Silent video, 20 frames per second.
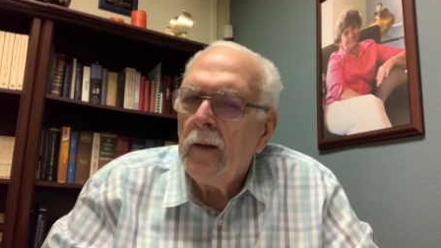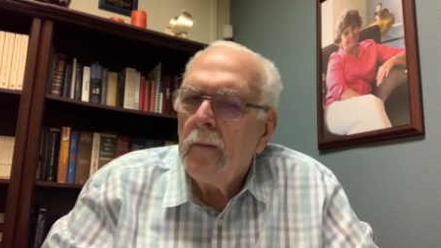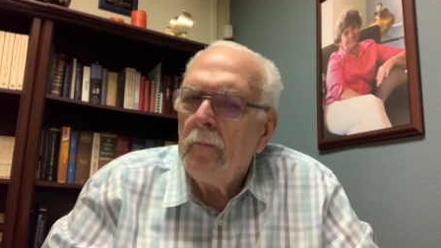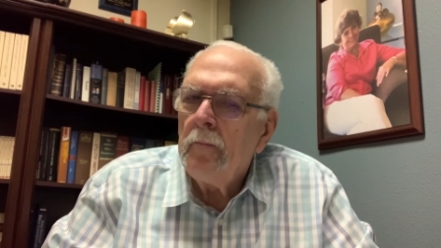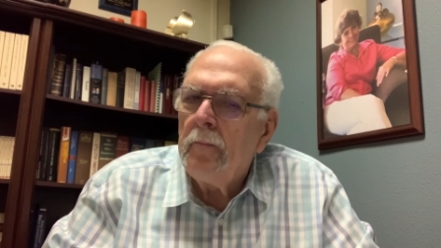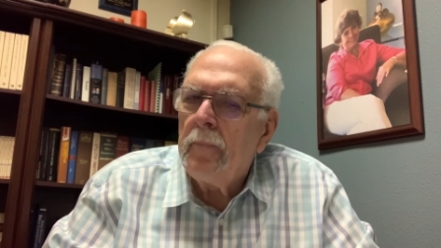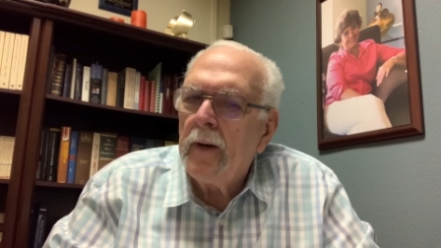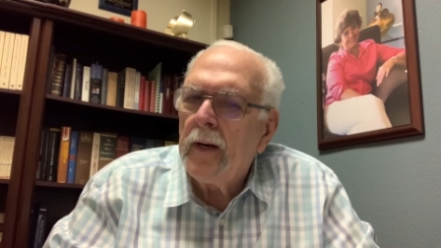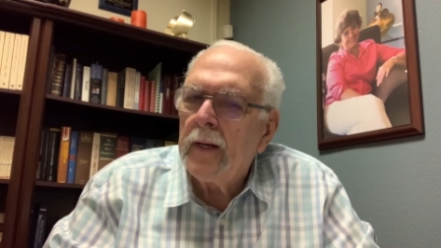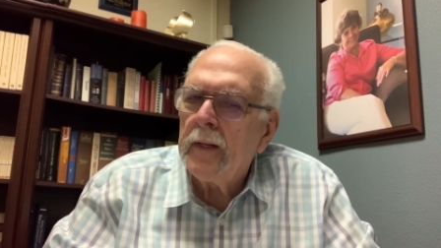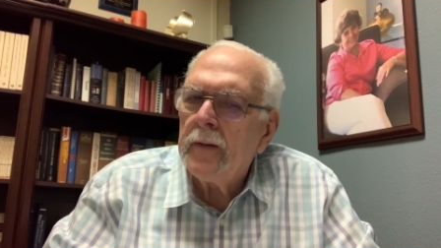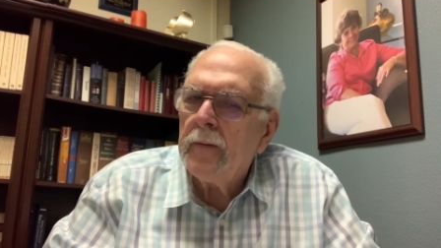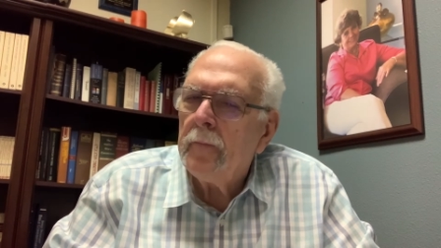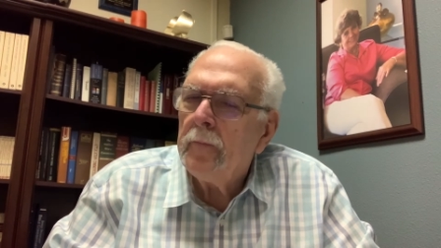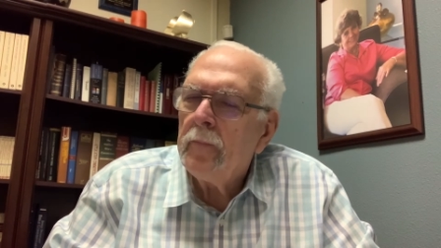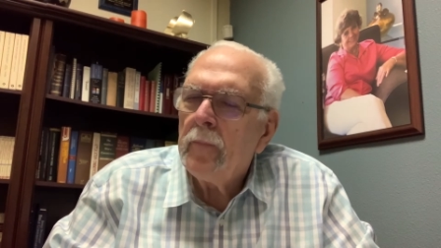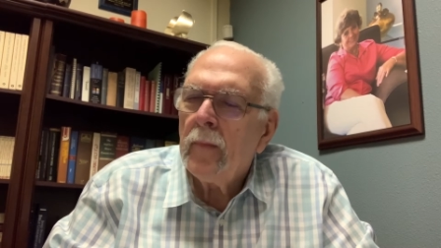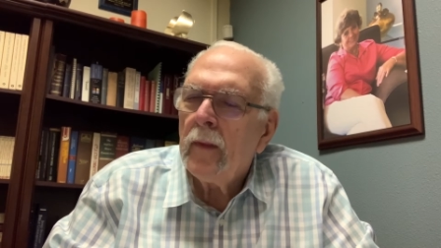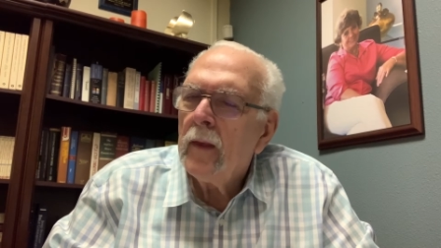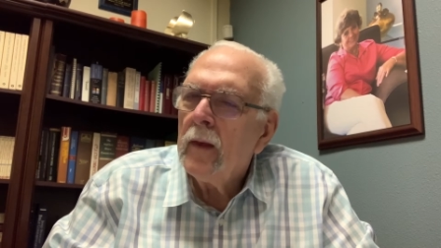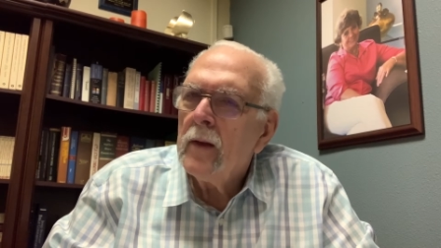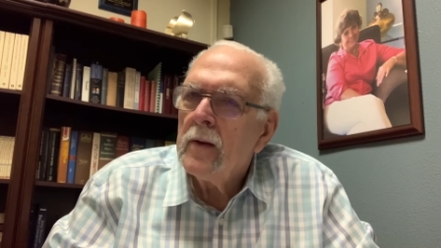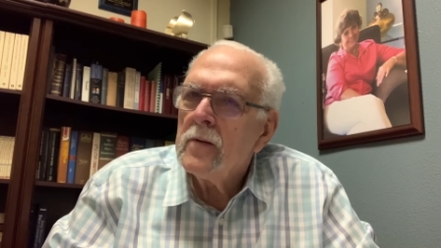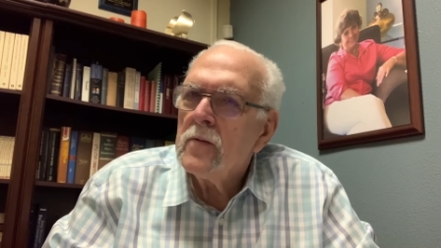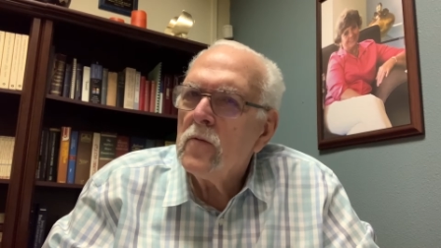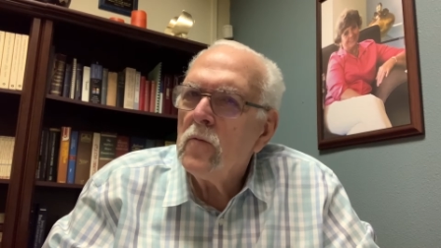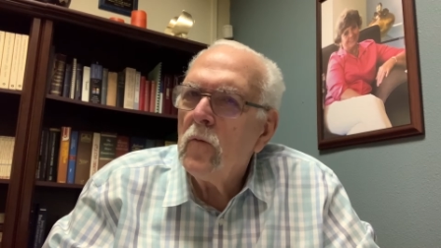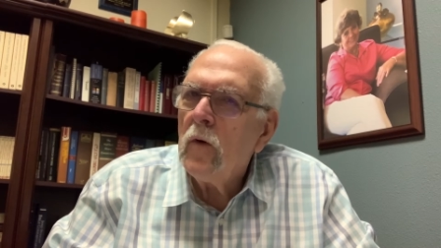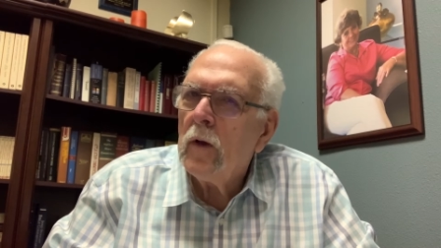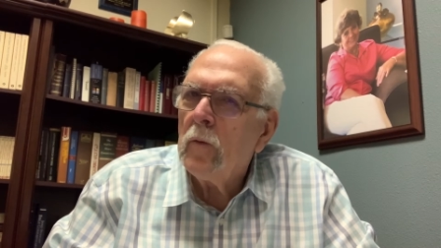But
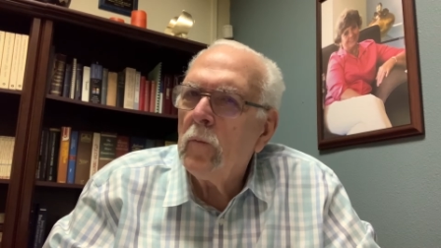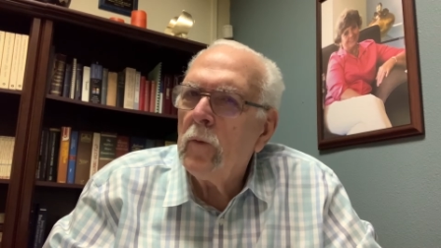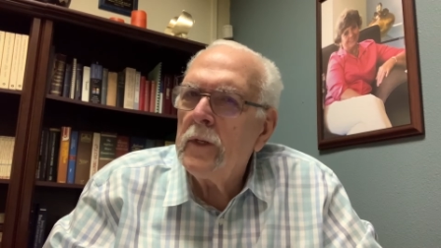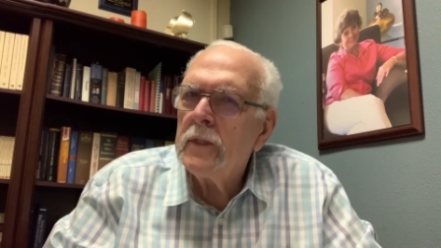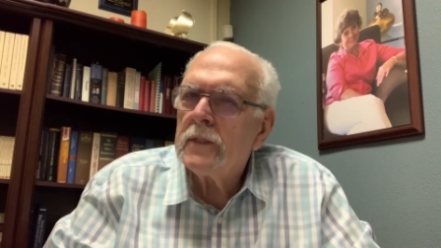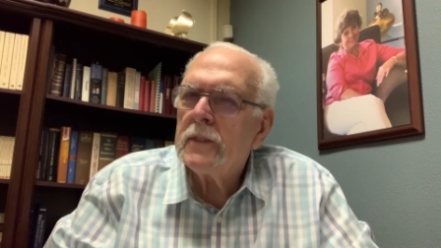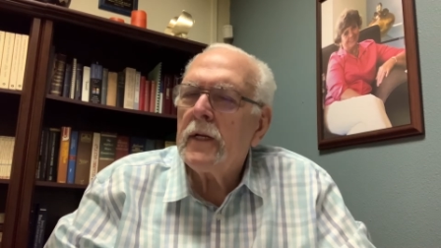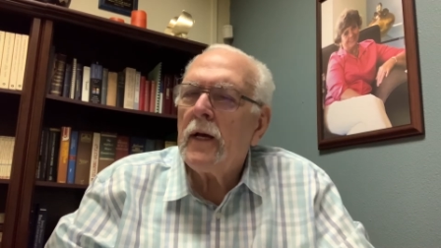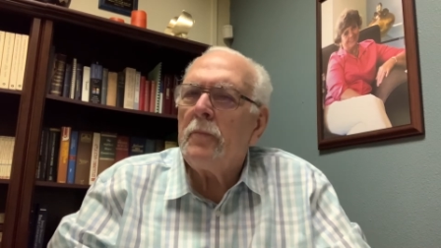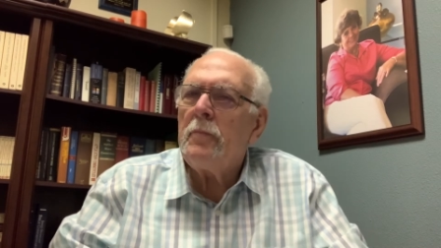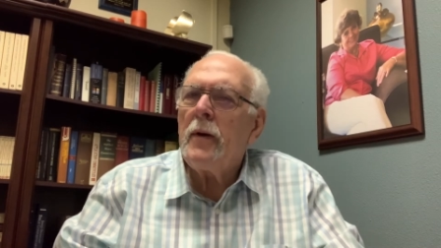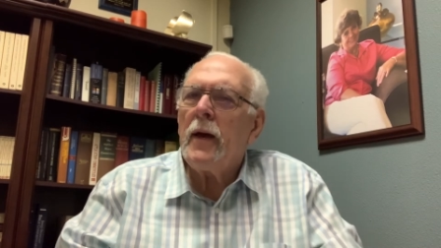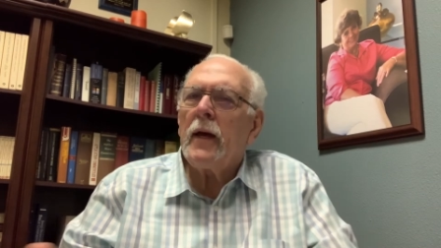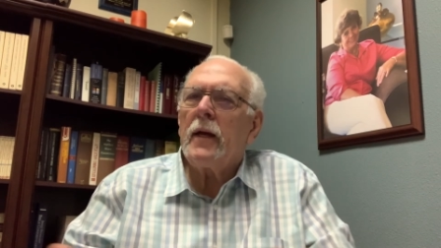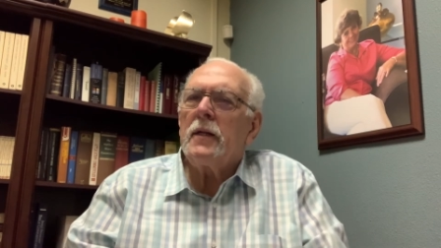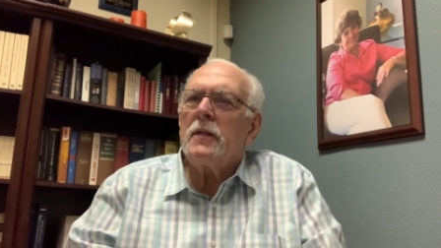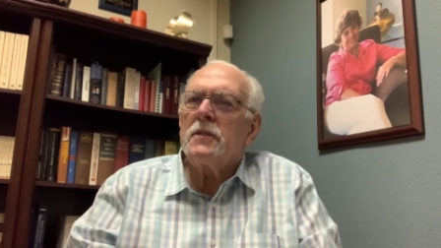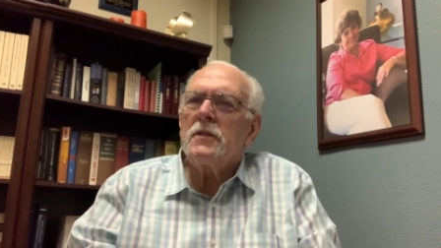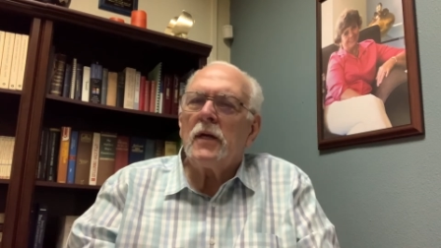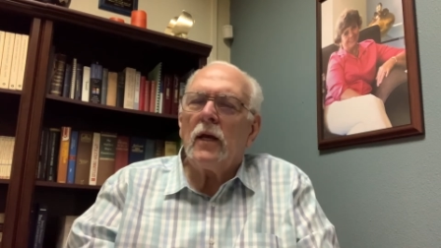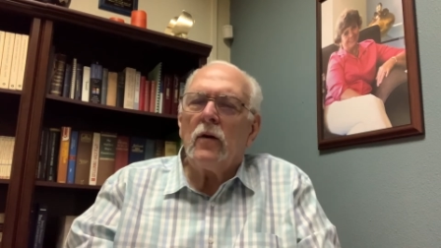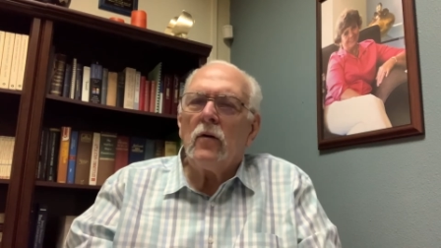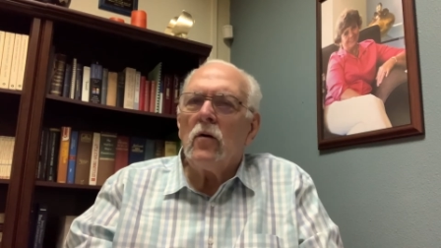when we step back and say,